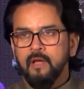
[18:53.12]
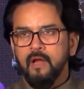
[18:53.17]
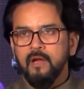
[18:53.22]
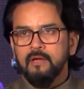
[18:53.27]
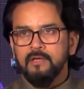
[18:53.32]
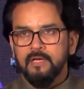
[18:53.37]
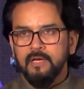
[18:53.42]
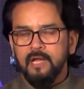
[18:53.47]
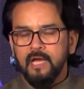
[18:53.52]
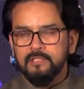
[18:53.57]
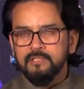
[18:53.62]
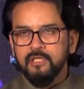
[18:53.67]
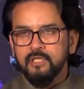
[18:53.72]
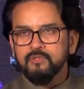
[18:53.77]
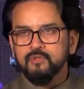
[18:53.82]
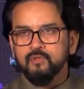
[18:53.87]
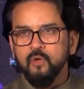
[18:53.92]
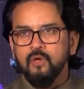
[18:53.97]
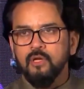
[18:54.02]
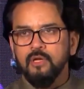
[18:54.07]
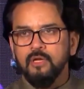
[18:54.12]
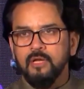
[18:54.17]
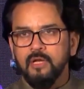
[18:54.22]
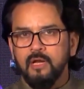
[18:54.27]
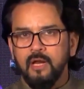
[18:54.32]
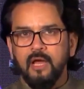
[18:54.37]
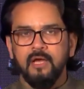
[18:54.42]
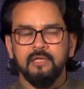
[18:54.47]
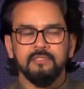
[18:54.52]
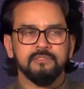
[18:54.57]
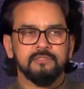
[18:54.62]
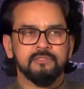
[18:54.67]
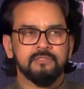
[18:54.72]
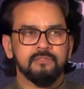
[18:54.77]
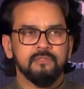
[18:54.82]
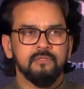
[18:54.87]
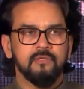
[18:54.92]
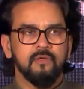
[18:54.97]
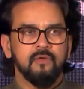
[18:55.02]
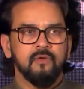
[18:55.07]
International Solar Alliance,
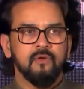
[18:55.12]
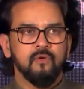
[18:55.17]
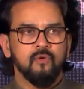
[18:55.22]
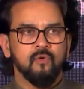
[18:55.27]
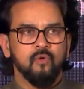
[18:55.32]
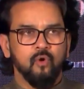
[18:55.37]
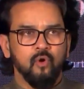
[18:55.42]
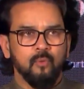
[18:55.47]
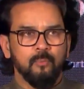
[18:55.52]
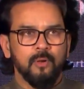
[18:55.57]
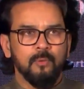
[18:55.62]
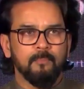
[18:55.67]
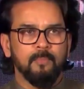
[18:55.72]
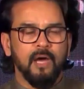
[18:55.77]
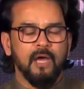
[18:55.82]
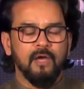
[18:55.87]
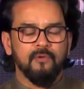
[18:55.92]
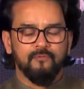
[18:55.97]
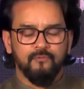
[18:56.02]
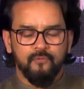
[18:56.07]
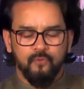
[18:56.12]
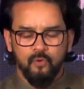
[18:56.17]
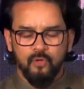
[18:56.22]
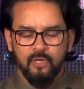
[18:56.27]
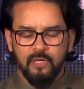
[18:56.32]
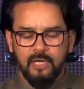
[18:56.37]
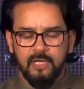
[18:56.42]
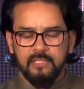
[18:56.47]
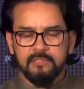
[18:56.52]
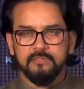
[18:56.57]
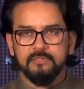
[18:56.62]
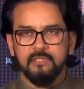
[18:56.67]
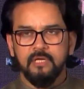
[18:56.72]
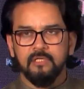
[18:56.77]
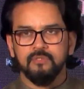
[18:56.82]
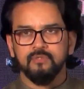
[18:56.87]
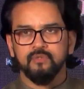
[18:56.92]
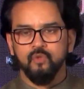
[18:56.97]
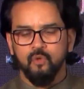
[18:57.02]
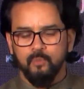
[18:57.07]
Global Biofuel Alliance
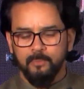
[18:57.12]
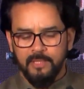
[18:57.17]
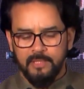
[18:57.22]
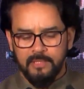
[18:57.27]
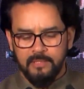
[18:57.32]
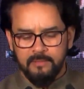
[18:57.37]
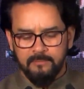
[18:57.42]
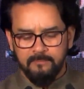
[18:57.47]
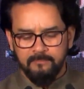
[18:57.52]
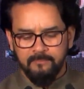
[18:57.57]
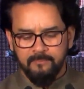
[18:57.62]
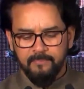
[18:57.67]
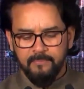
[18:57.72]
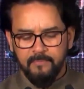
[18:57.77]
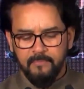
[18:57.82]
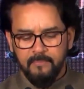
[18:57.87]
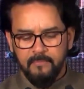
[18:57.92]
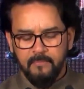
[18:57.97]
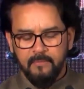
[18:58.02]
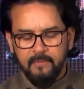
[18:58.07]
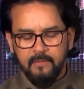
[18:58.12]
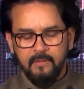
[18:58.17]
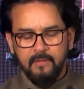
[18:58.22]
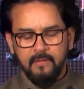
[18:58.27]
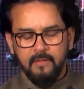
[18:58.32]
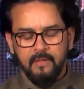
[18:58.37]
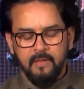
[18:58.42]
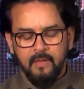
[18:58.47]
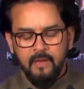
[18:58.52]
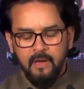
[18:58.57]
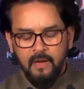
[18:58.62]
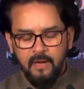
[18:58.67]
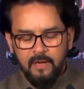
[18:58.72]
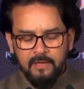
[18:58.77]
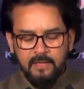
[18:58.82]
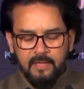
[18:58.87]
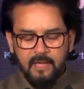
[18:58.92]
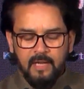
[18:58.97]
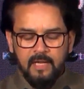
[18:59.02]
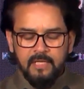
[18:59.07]
and so many.
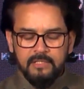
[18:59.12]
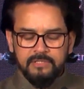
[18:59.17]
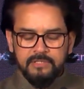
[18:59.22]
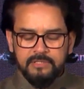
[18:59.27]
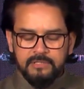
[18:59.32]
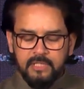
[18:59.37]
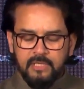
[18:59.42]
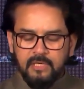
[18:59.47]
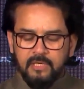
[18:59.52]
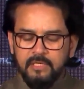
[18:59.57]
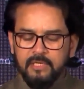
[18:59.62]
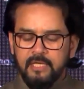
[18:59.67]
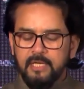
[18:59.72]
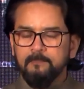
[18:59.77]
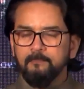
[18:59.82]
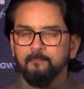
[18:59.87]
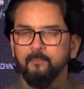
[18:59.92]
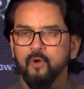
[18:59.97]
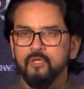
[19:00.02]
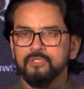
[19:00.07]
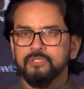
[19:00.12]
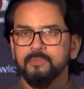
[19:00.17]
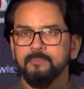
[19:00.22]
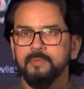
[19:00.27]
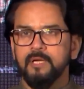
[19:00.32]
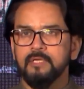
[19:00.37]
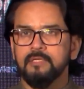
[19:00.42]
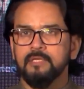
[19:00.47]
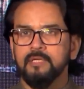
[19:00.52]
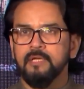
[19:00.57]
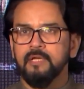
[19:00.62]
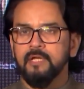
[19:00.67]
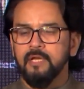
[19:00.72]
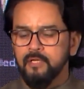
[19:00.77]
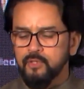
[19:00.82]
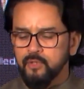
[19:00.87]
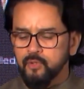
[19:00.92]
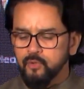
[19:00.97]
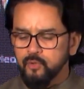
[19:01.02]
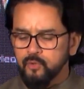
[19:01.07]
India has turned impossibility
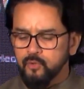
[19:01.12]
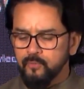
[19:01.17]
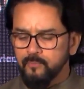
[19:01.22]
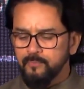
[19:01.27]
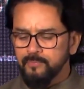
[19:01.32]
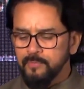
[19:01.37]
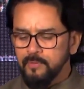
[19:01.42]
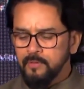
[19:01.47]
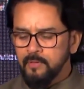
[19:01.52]
into